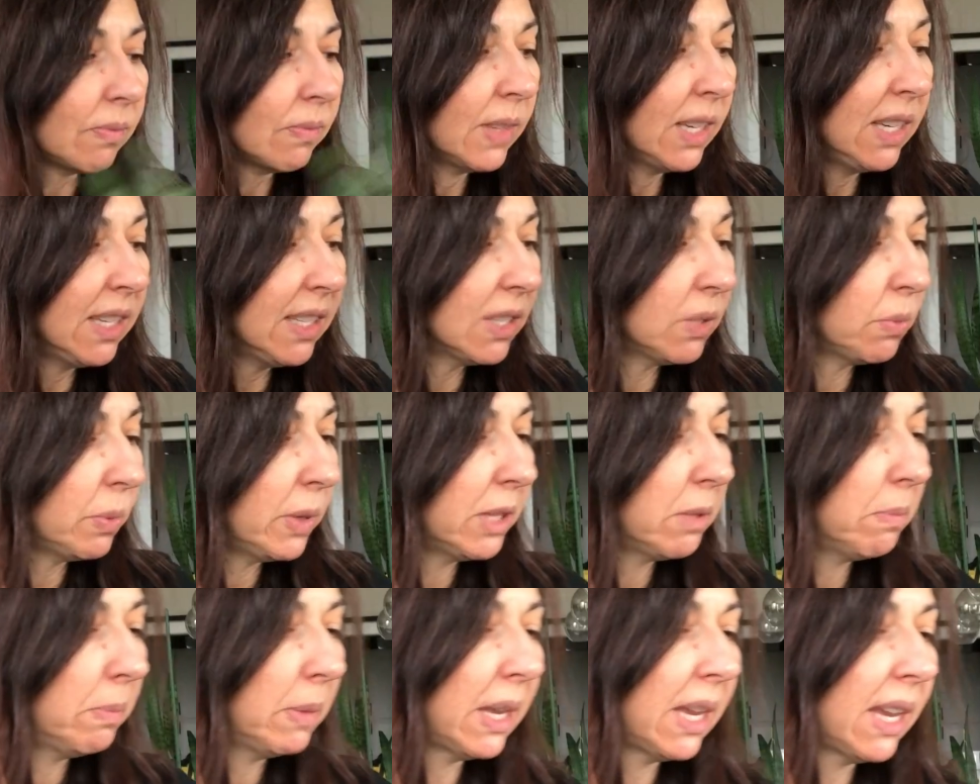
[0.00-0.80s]
is
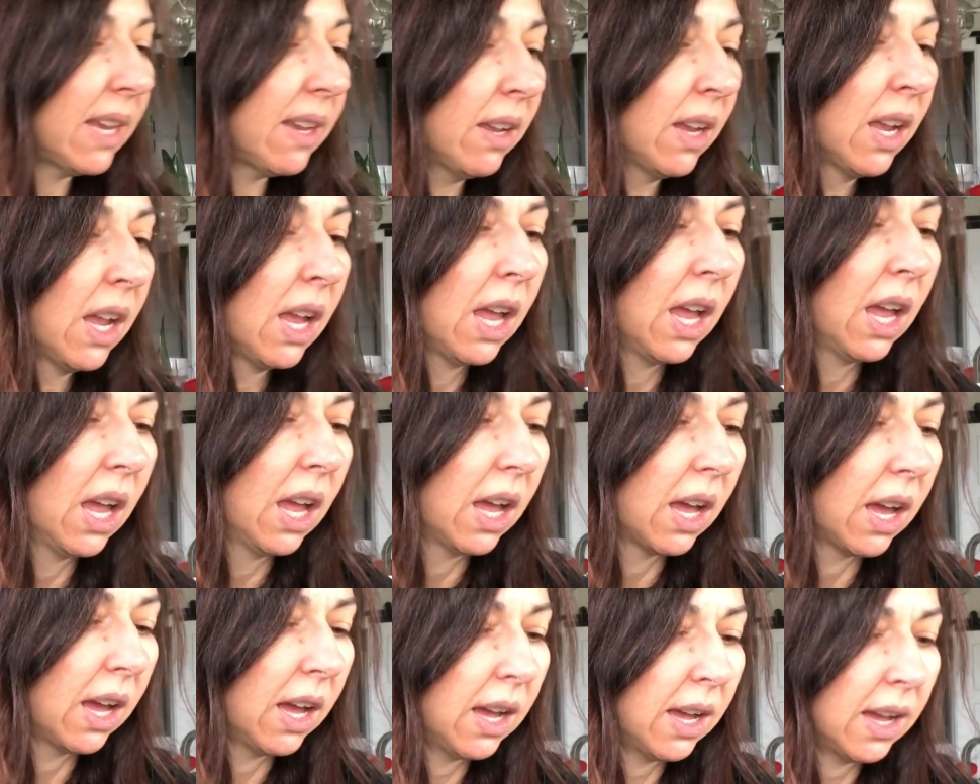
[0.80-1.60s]
with me.
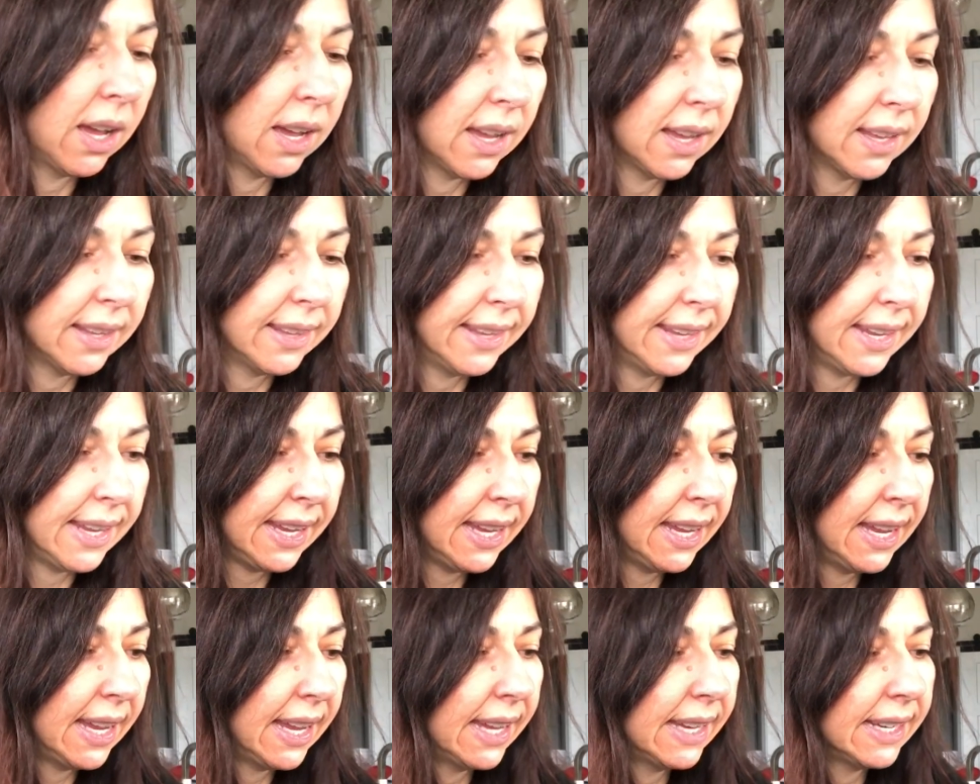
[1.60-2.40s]

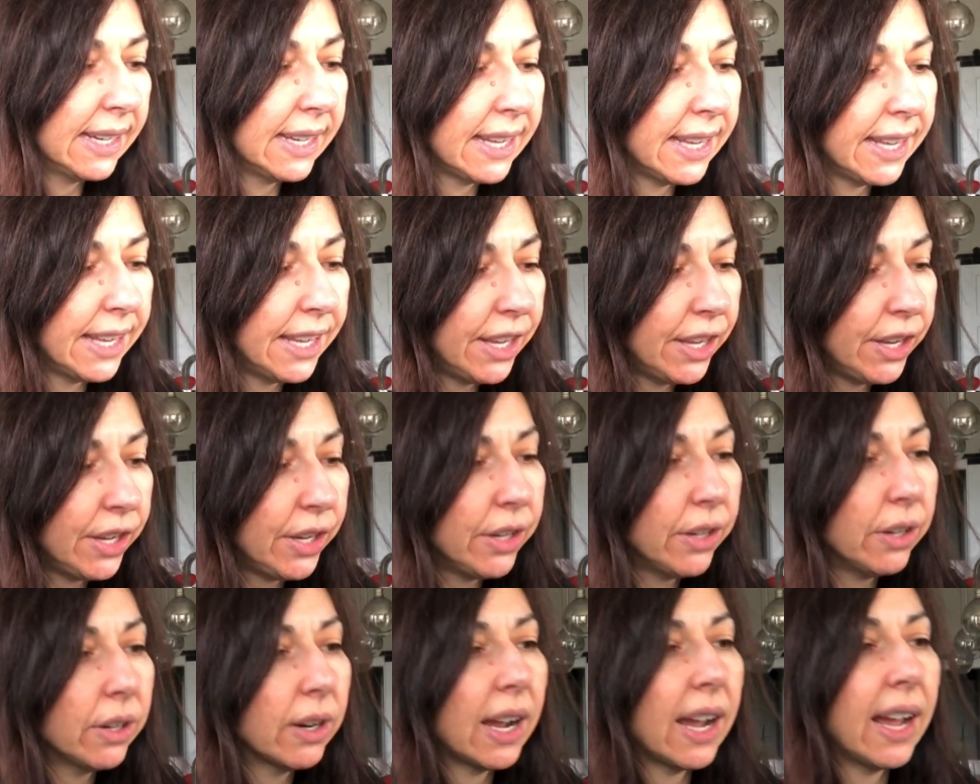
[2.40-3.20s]
Then
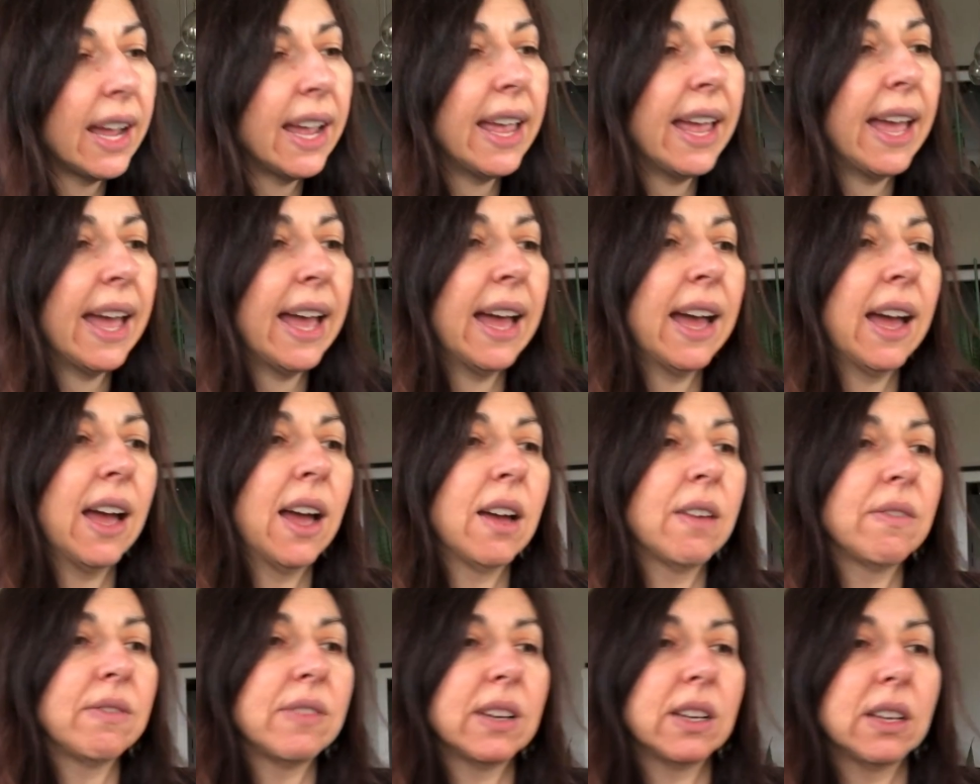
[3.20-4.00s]
here I
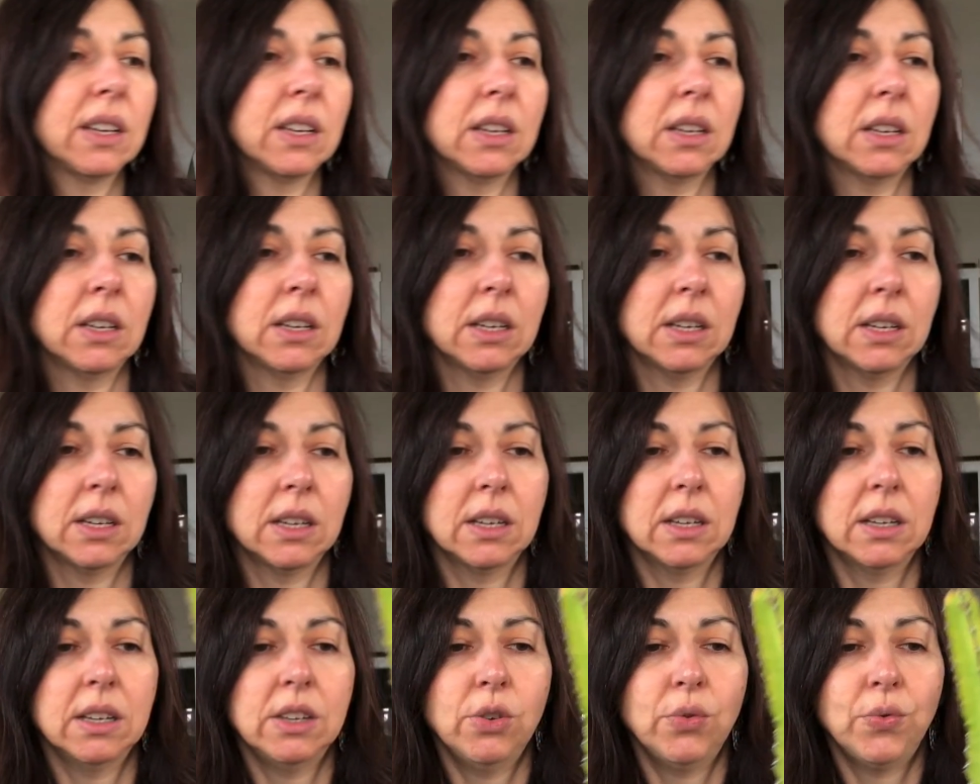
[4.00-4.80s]
have
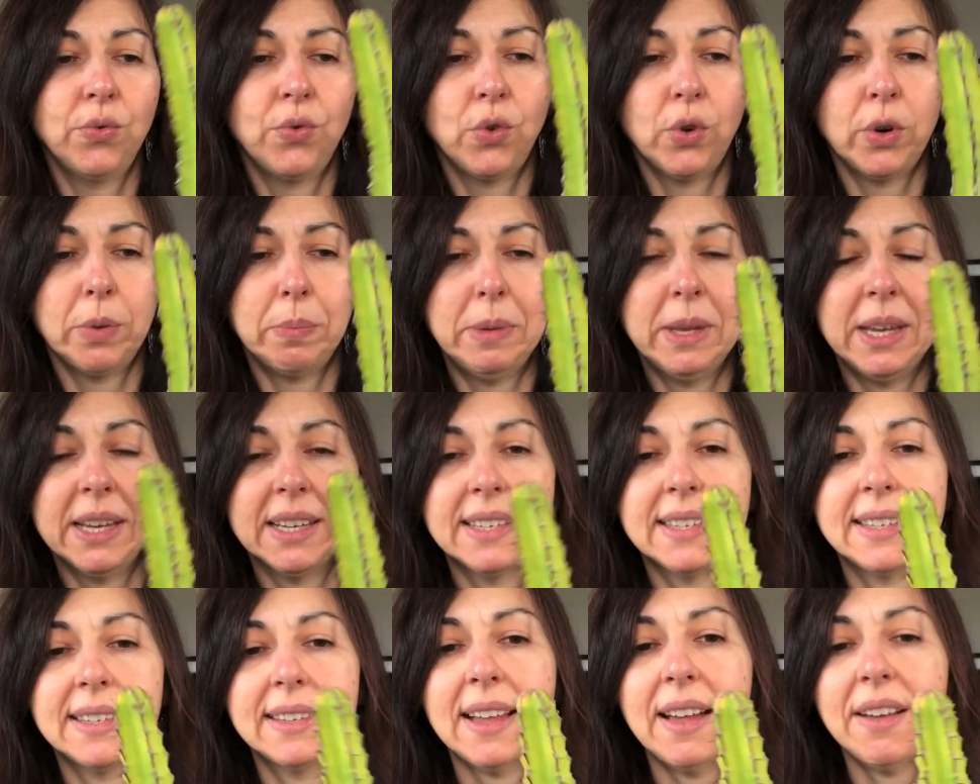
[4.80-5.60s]
Euphorbia
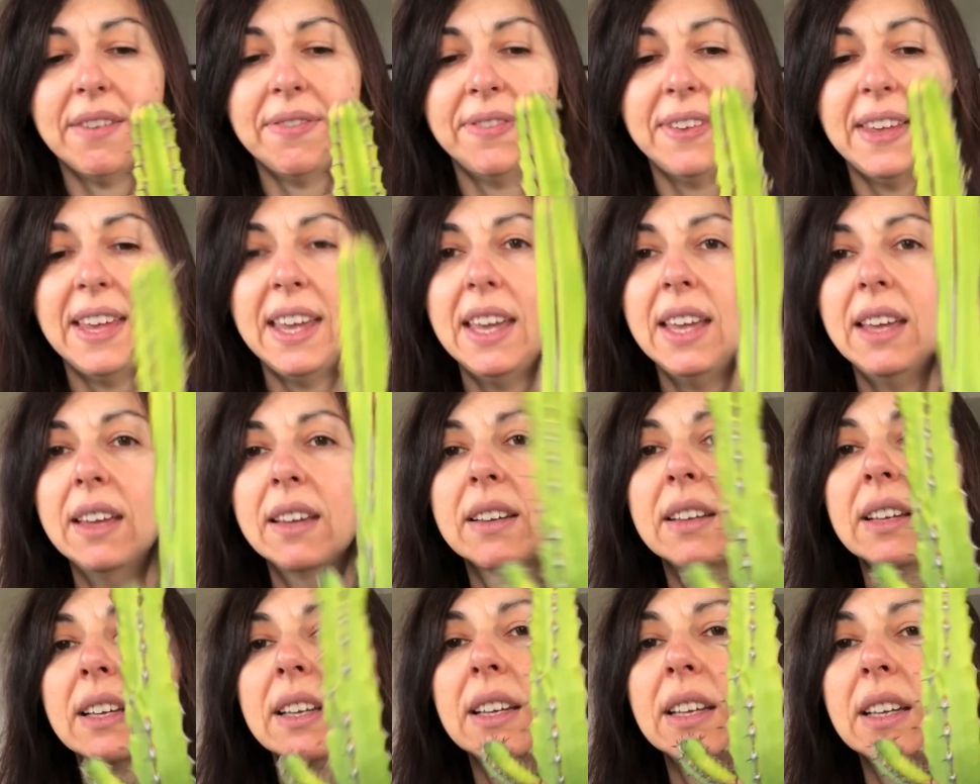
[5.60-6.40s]
Stapfii.